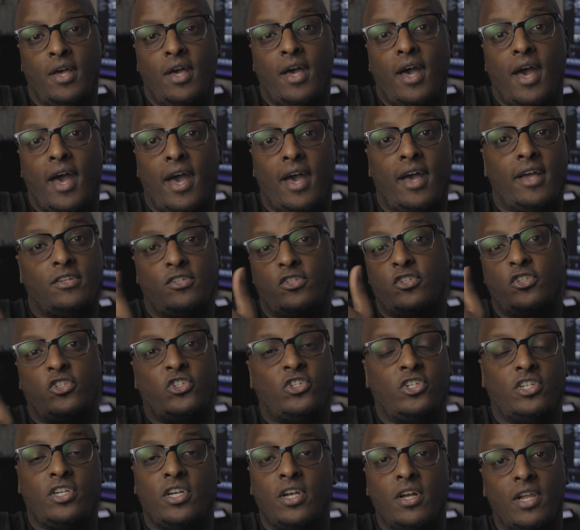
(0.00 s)
and just
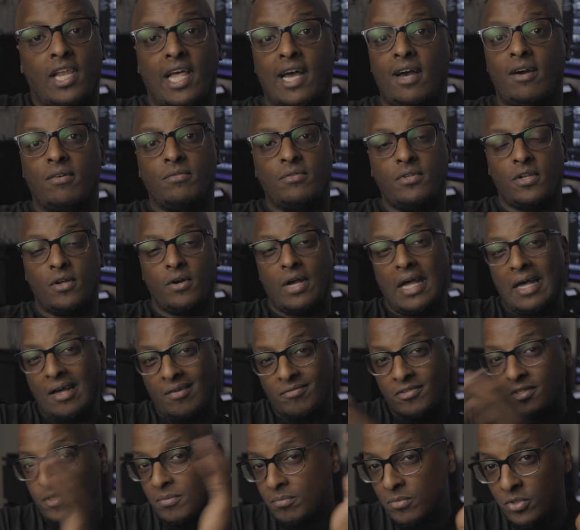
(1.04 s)
chill out, you know, have
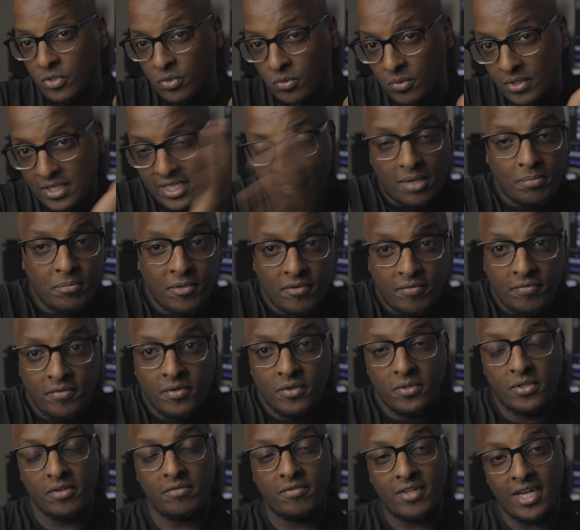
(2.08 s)
some sort of depth of
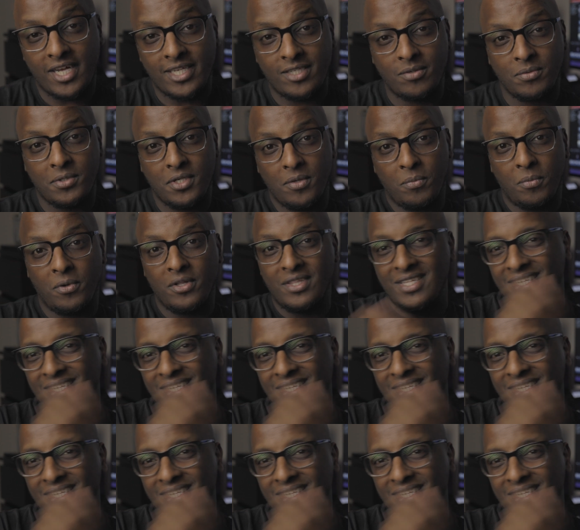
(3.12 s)
field if that's what you want.